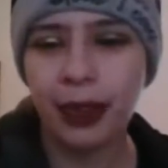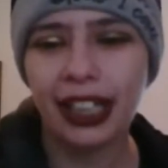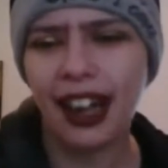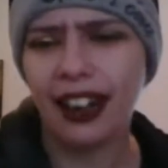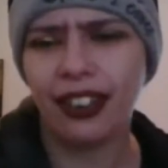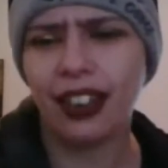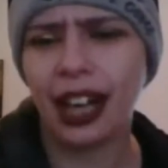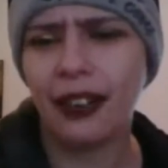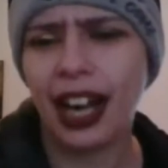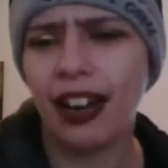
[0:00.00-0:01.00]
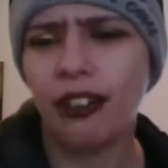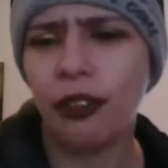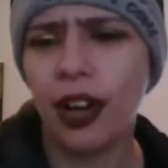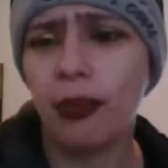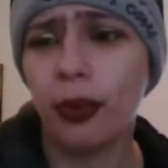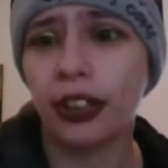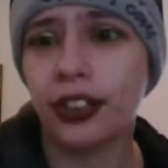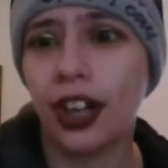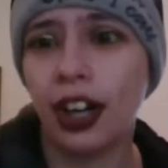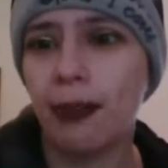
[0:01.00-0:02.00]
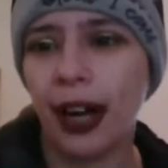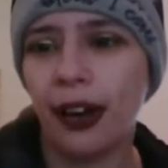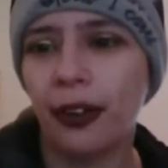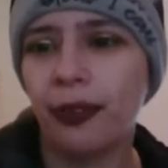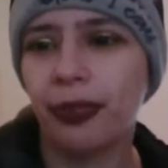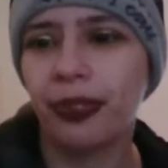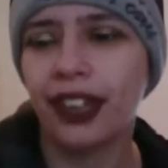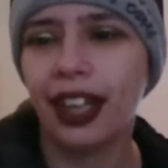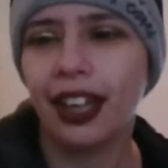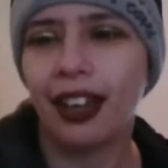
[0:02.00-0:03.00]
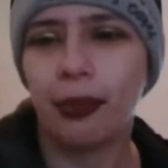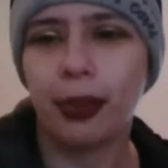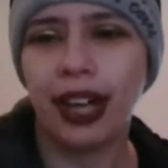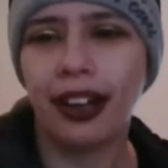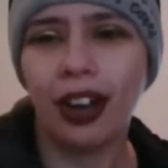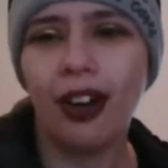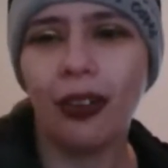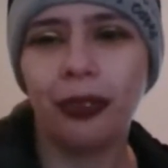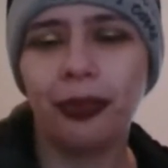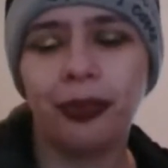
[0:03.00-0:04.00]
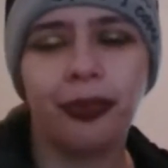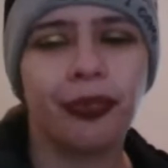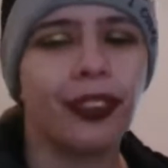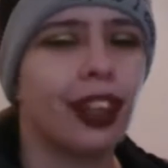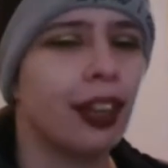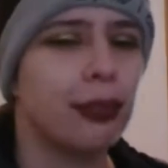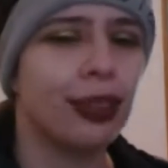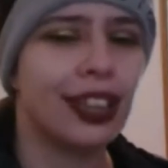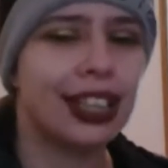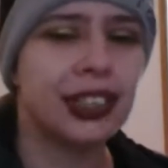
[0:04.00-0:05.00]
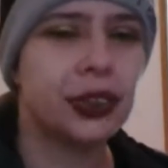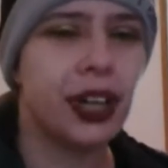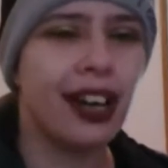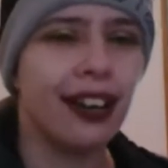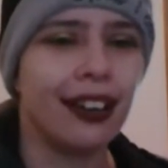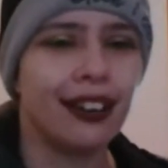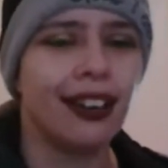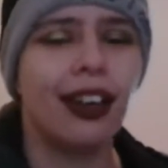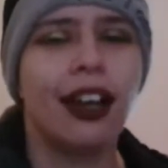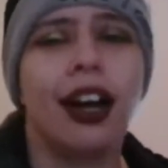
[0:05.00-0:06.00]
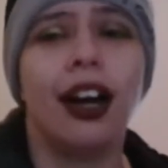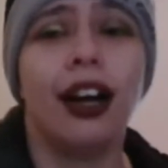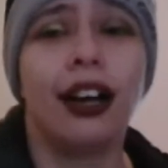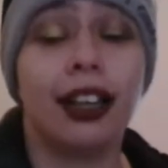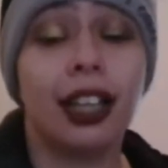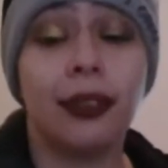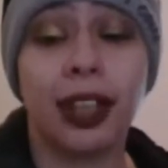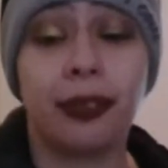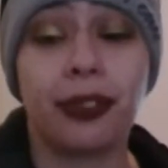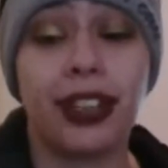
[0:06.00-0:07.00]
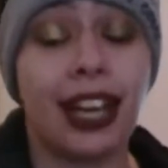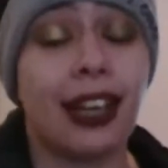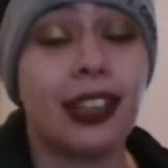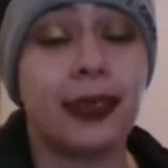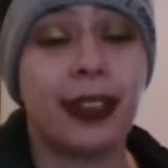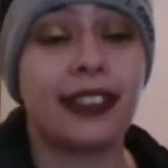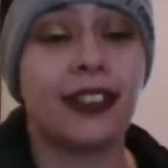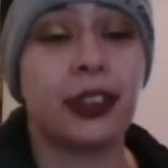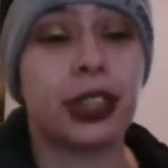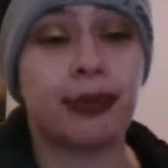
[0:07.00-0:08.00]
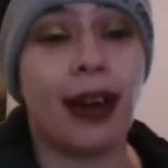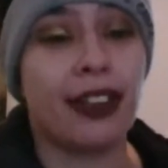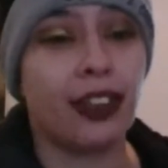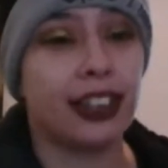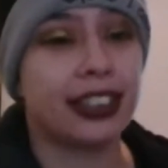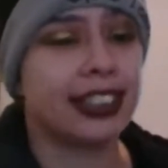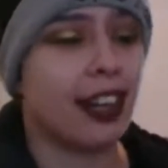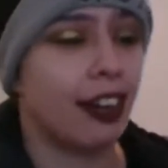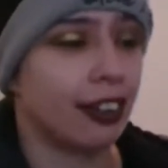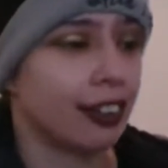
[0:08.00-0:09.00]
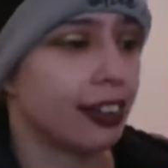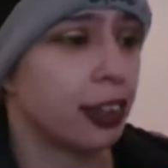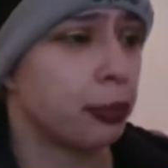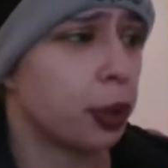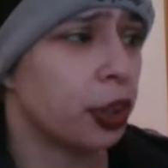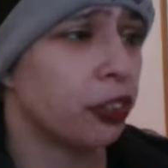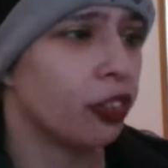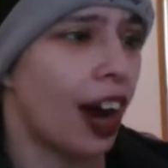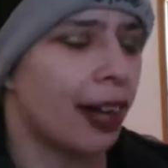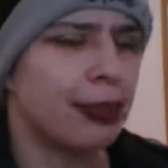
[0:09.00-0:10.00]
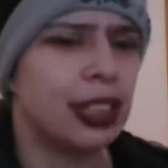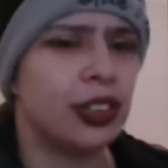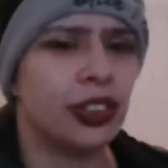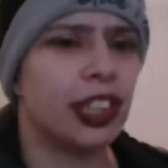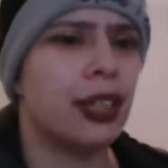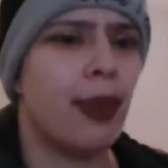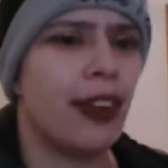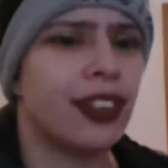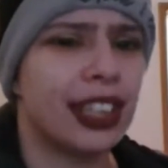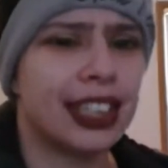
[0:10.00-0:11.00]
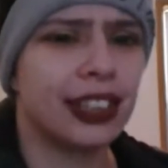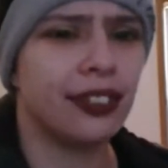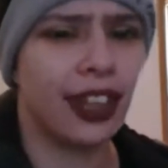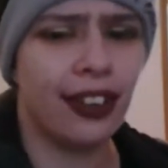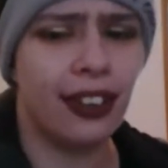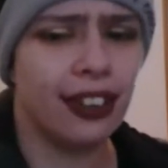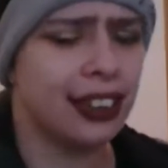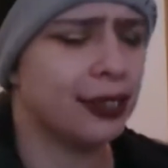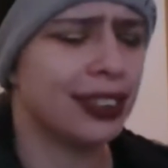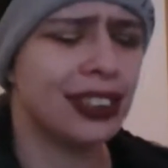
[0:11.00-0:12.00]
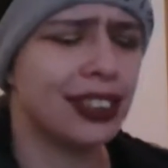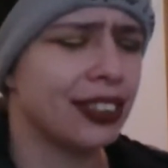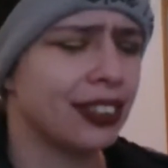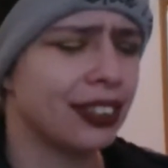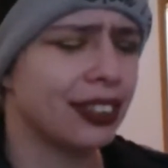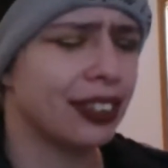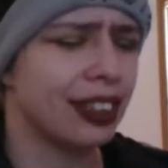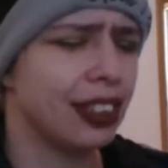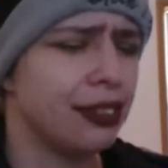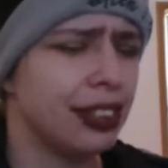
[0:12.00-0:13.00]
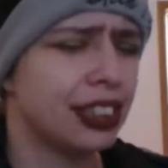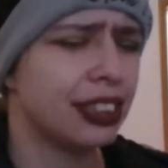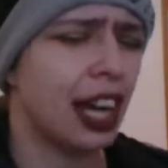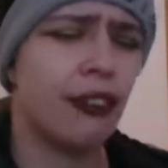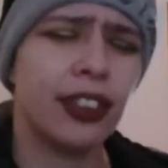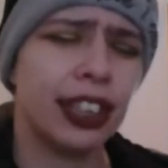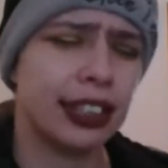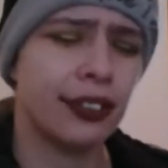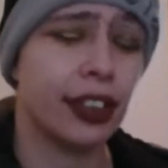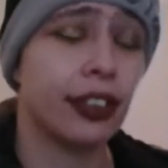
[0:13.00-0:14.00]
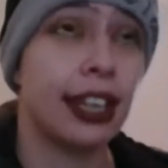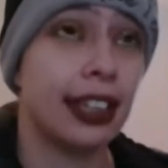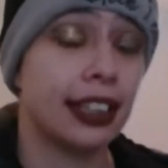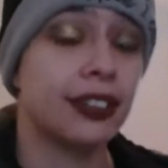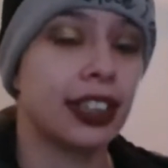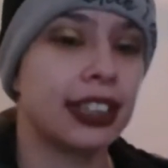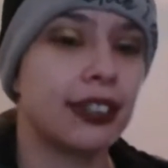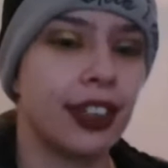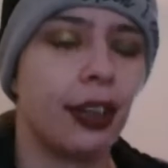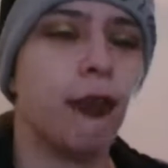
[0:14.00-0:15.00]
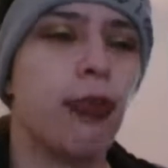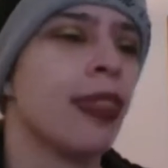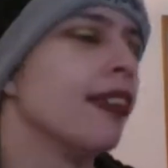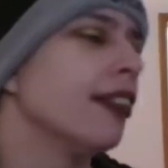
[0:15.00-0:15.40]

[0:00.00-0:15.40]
But yeah, I thought I would have way more to talk about, but I don't. But that's okay. Anyway, yeah, that was basically just my thoughts on the book Ride Me Dirty by Vanessa Vale. It was not Vanessa Vale. Yes, Vanessa Vale.